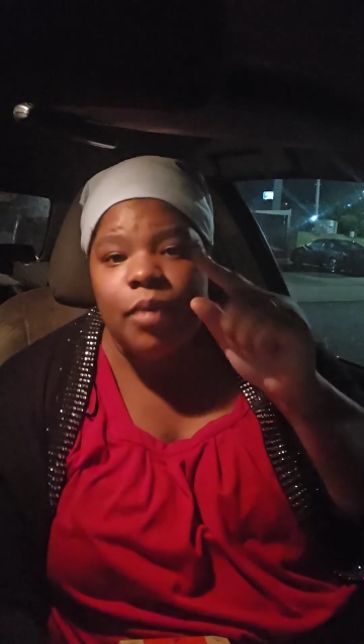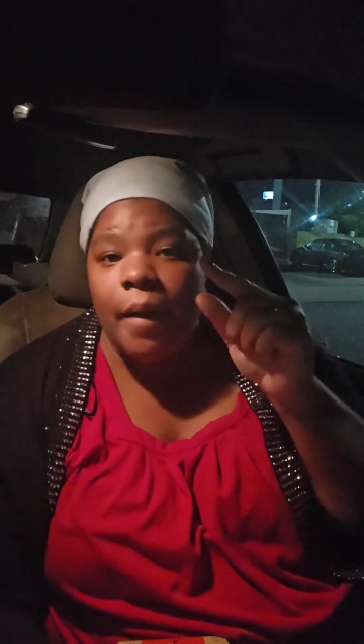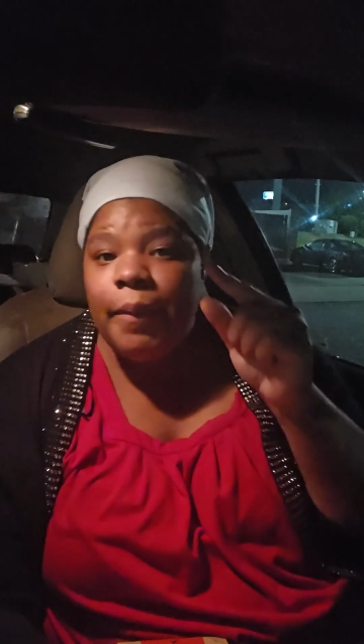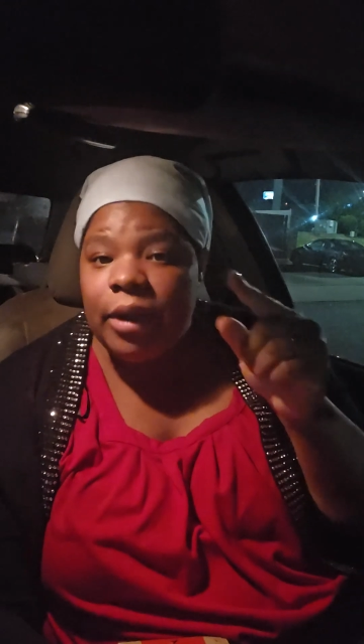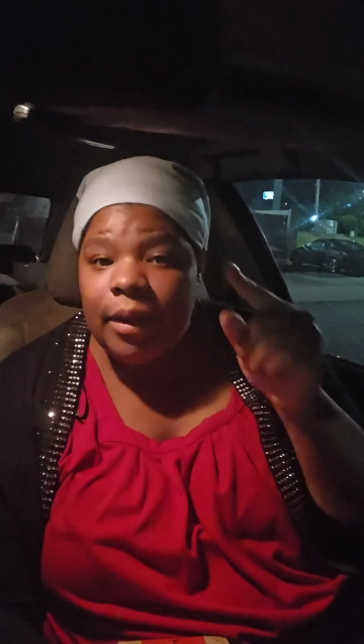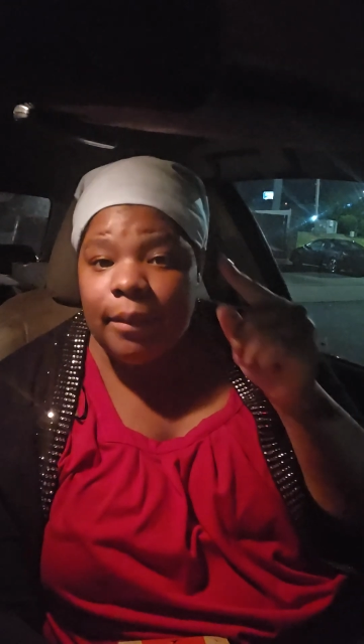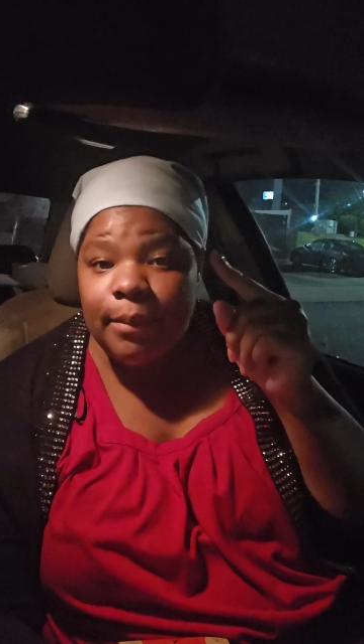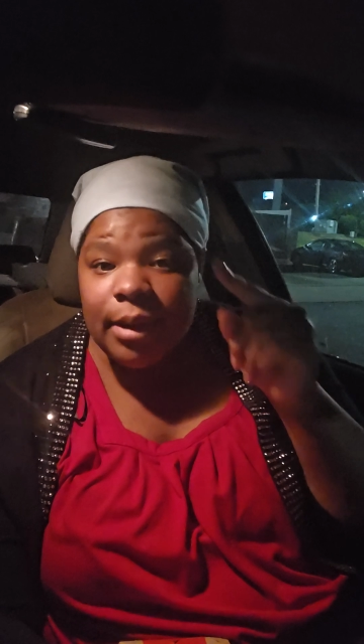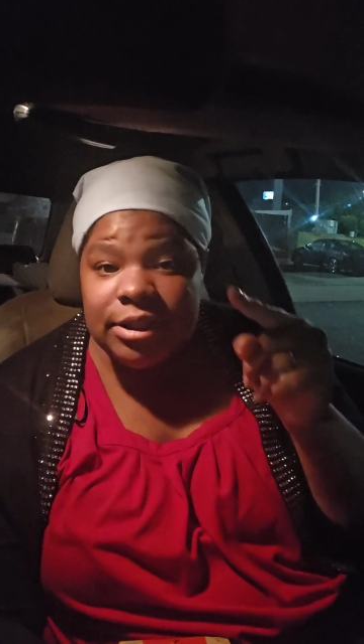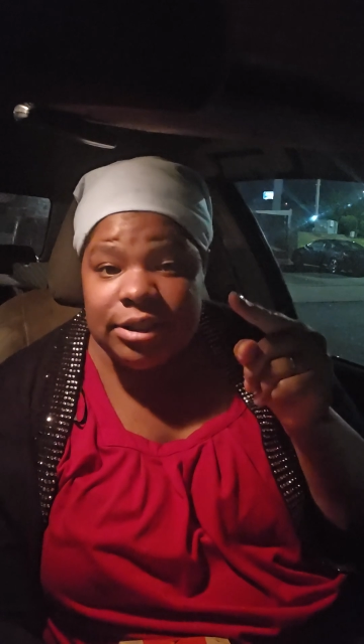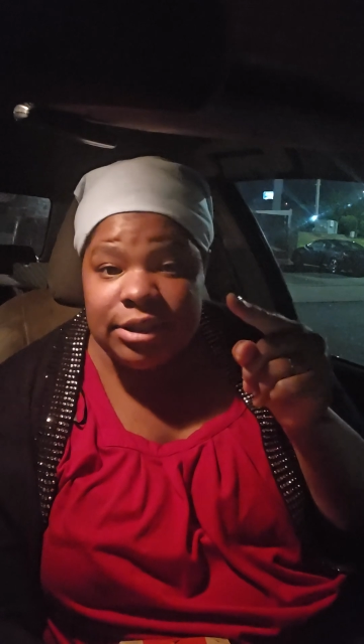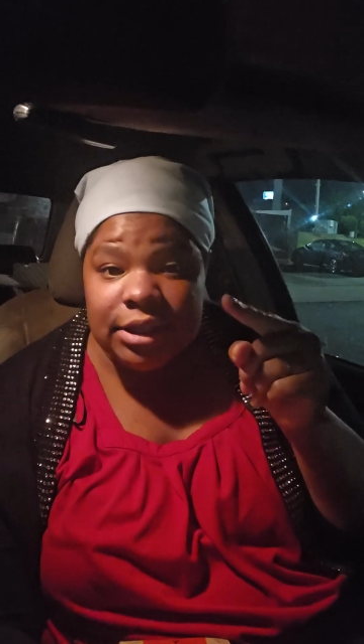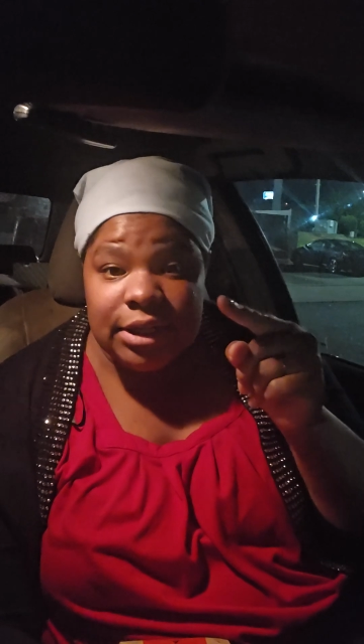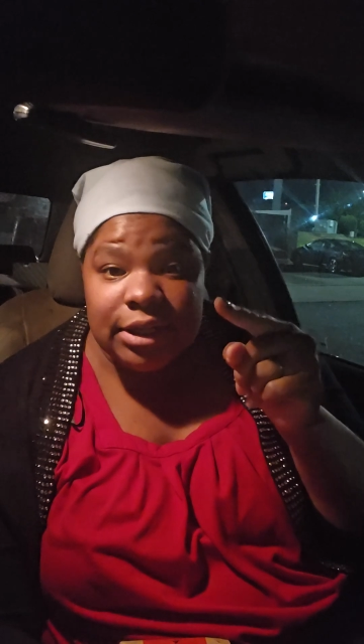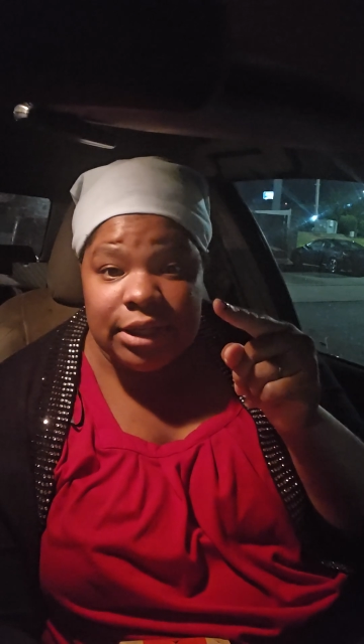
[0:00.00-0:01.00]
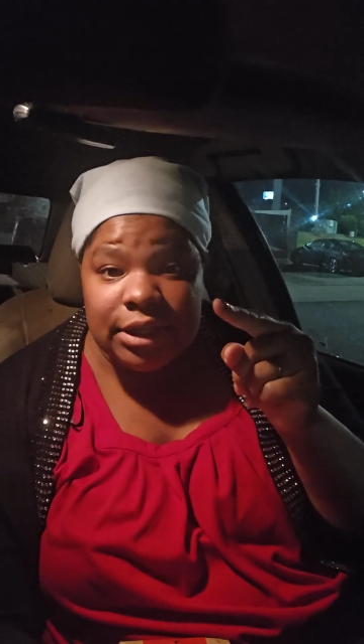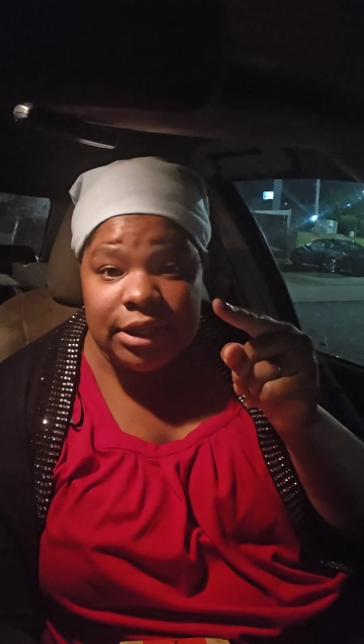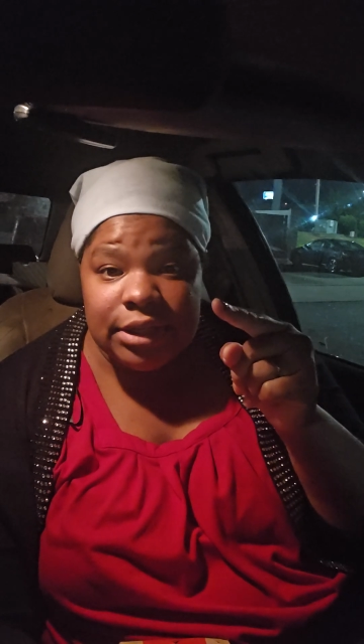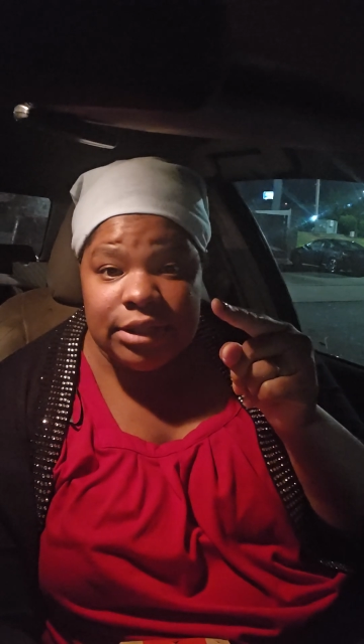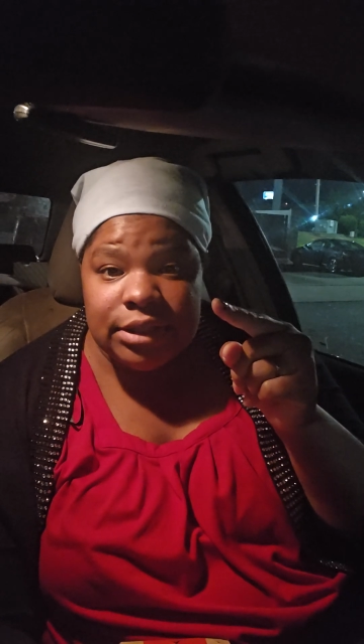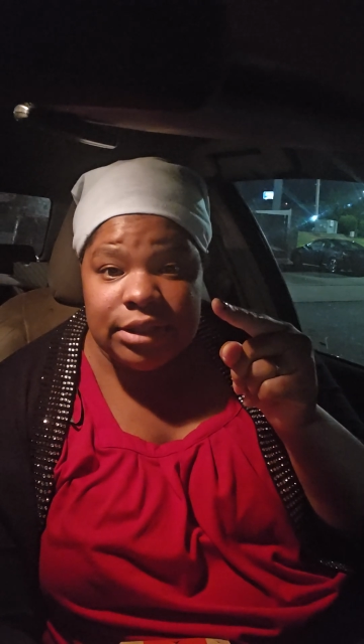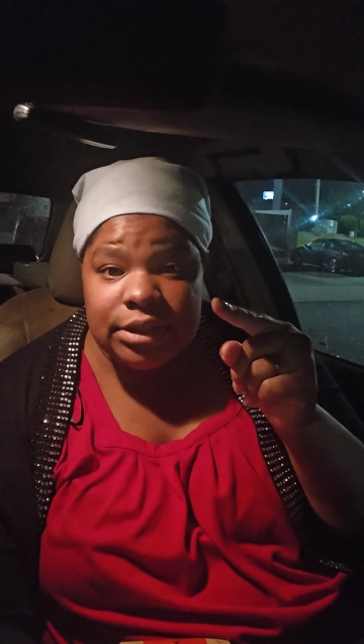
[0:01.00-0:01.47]
why I'm looking busted
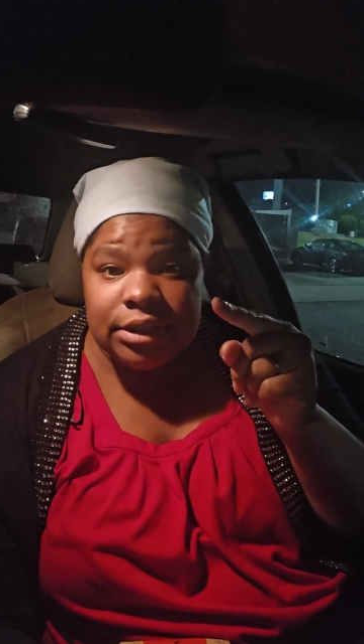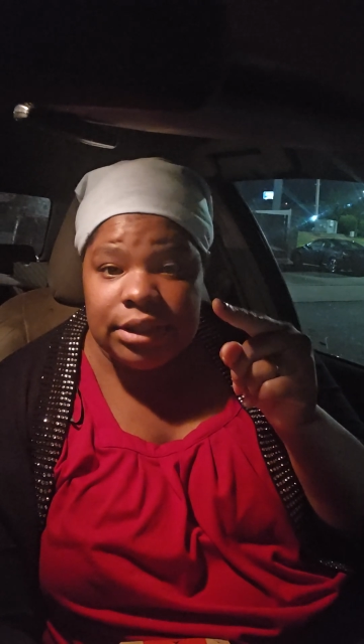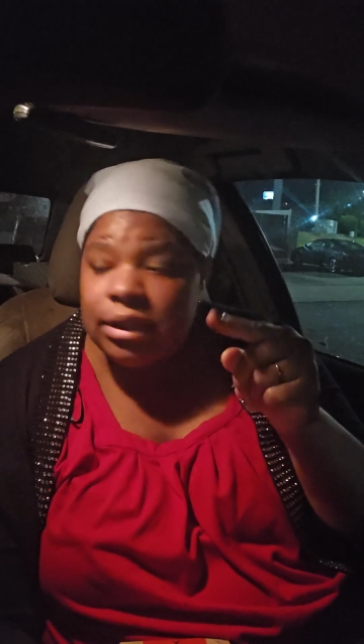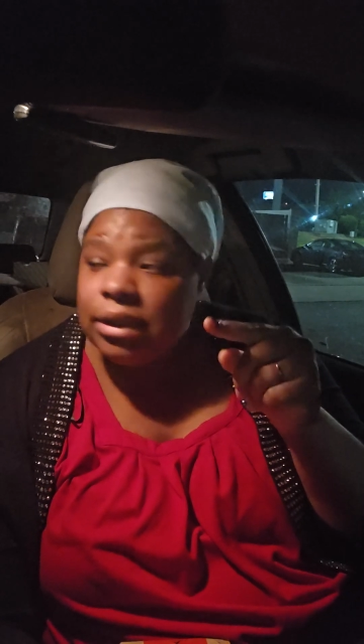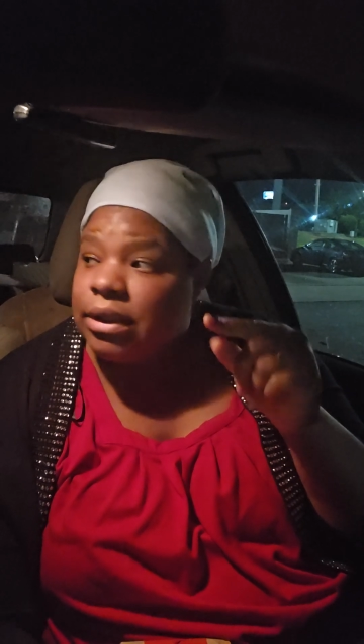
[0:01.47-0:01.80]
is,